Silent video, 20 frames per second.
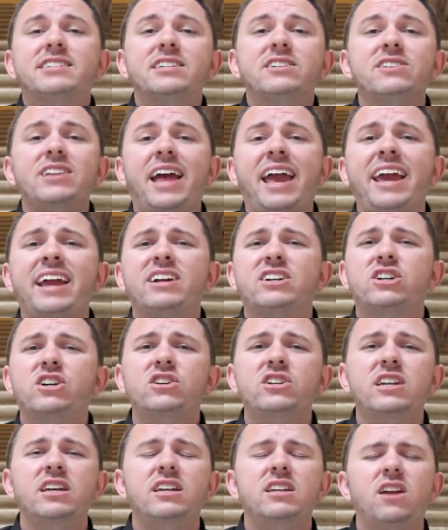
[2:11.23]
still ain't
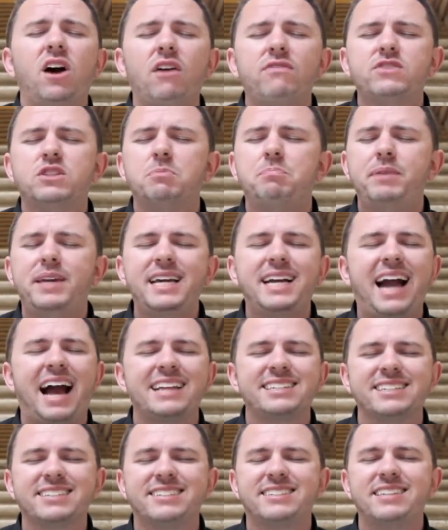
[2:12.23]
good enough. To be
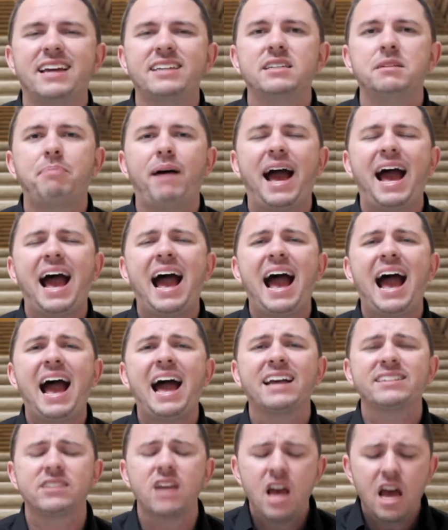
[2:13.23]
condescended by
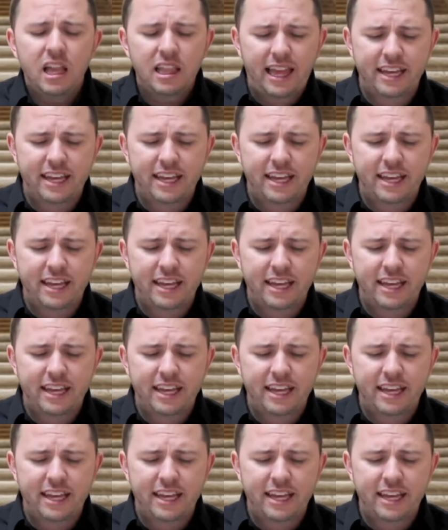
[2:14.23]
eyes